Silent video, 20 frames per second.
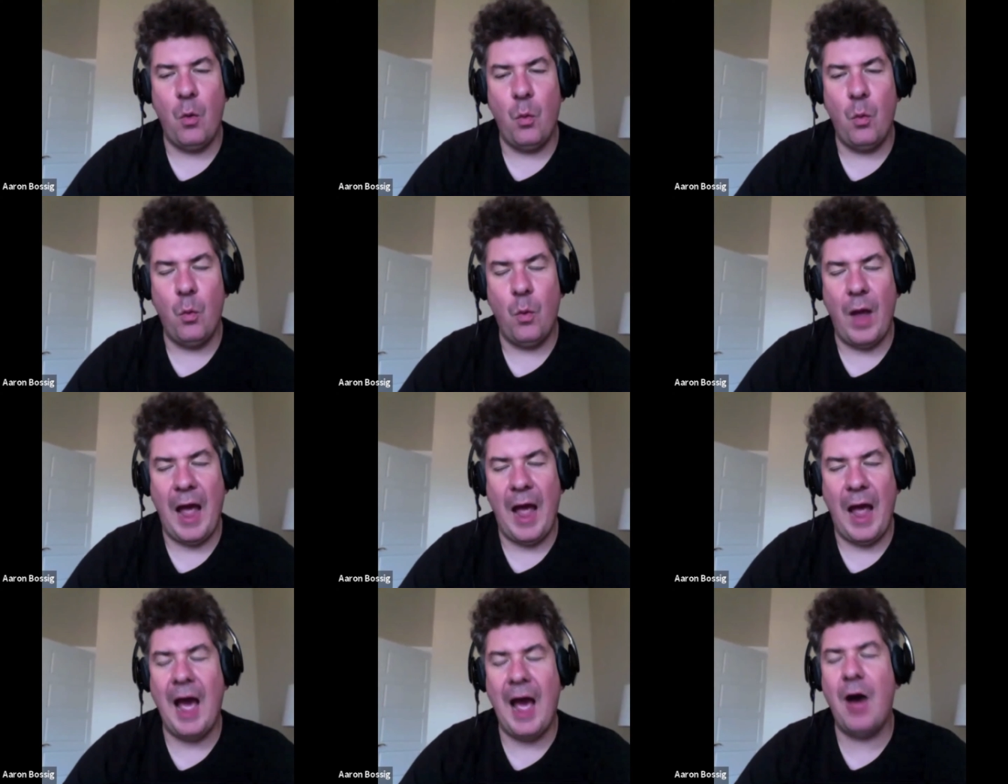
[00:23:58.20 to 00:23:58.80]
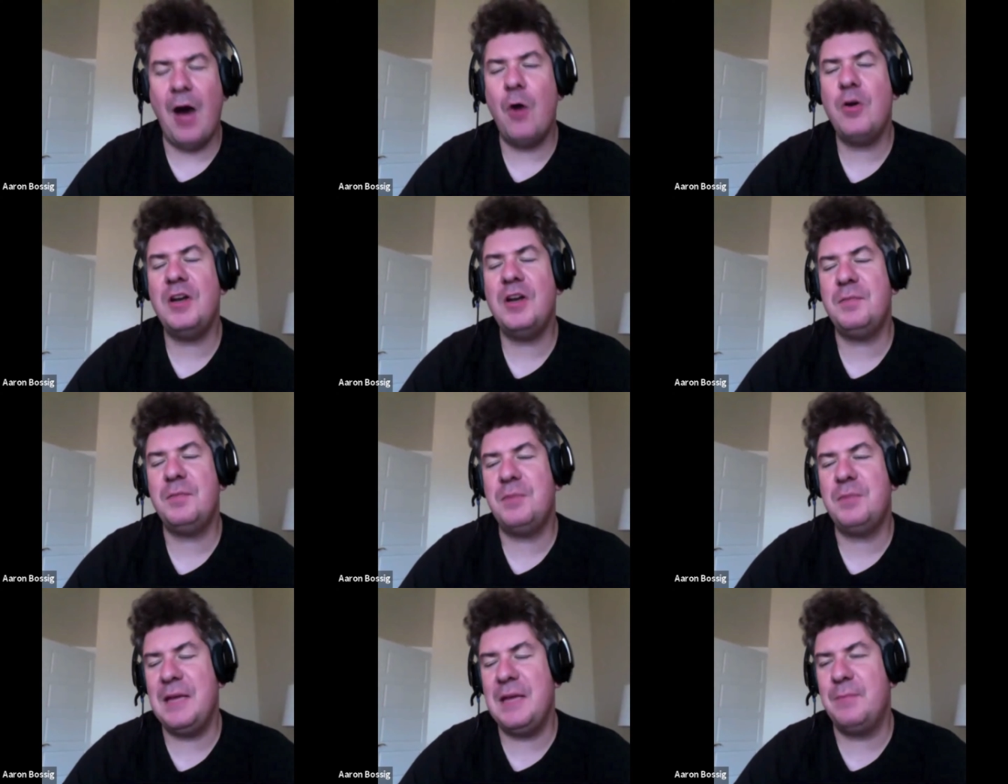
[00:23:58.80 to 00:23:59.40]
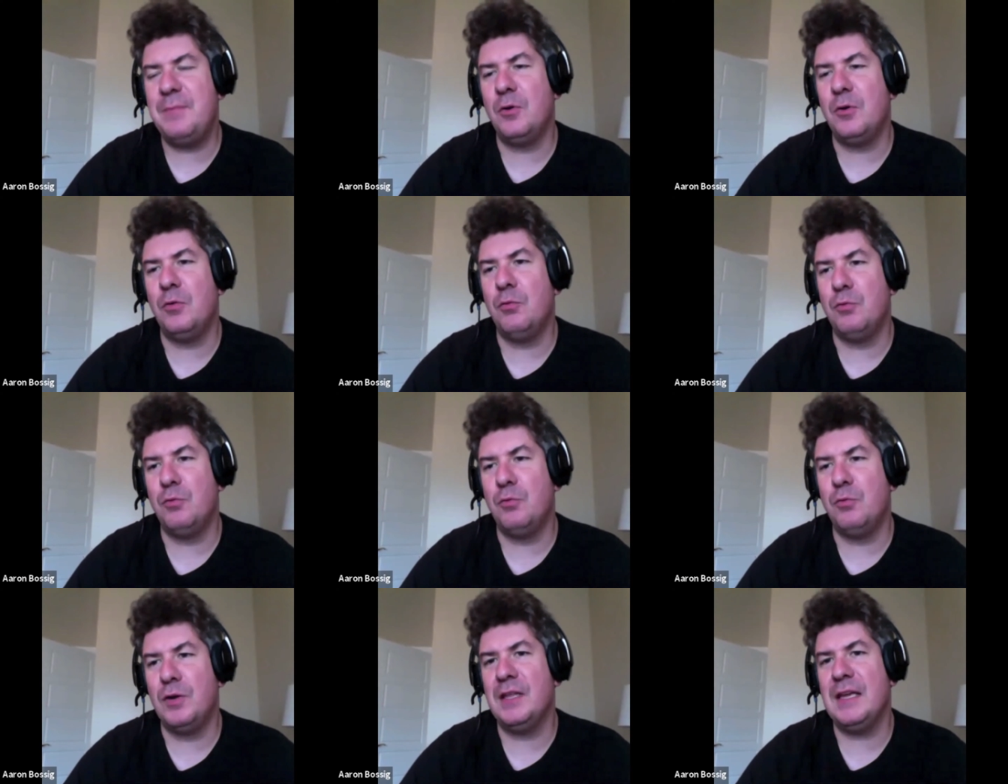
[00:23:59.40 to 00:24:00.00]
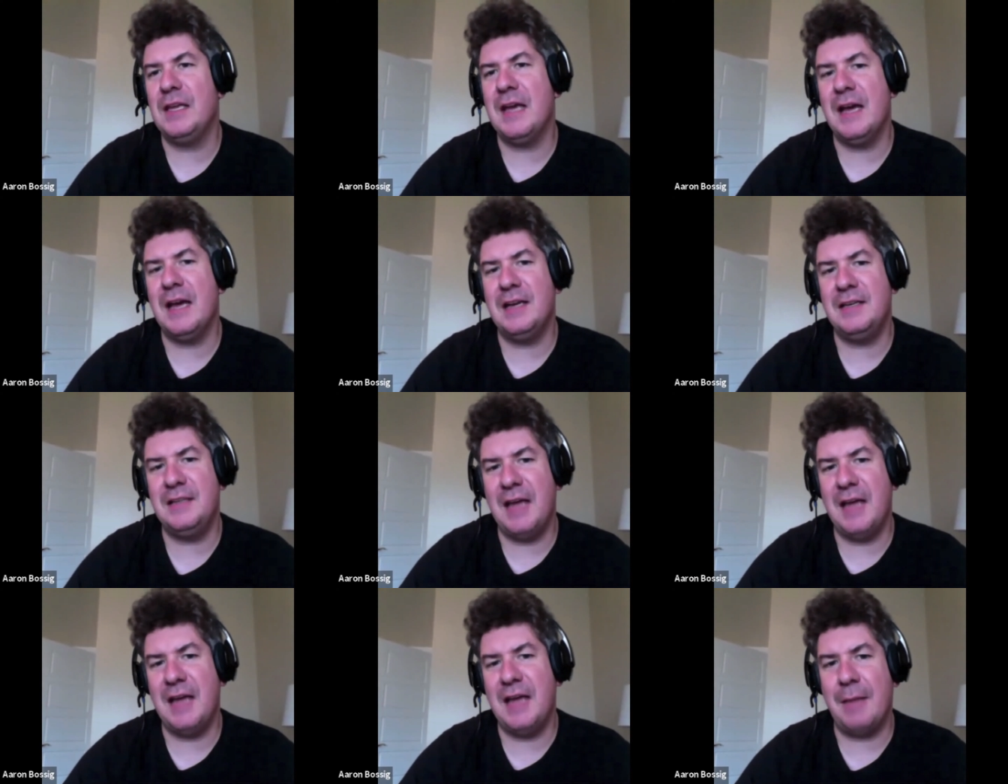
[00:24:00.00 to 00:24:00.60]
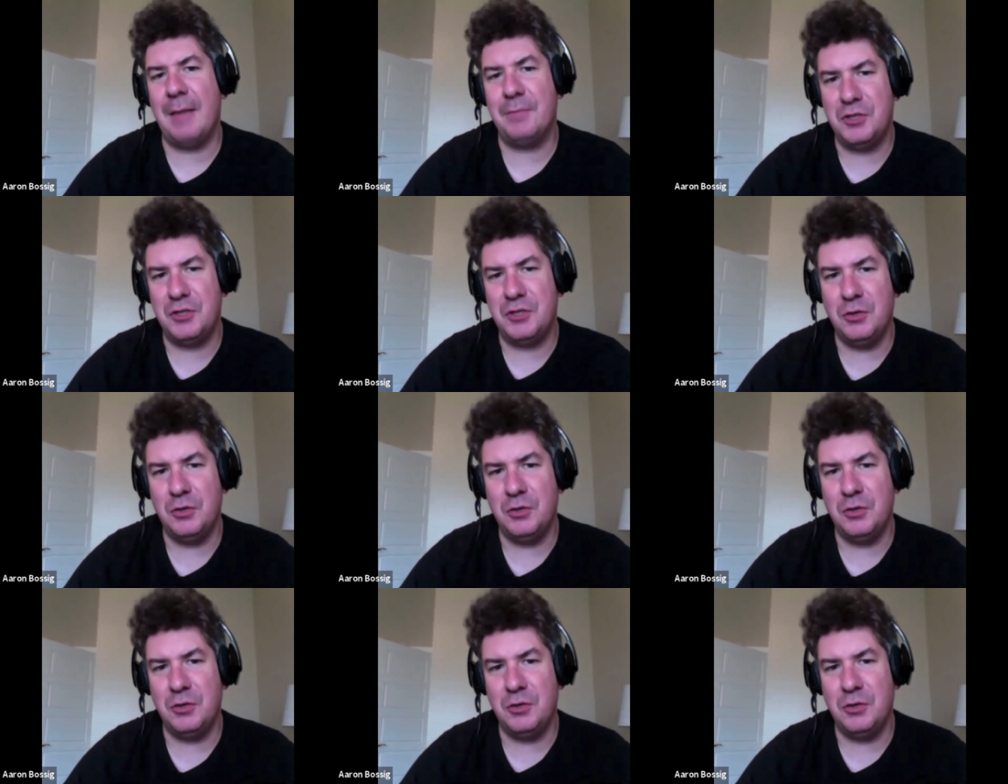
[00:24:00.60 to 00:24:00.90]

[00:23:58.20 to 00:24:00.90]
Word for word: How did people really adapt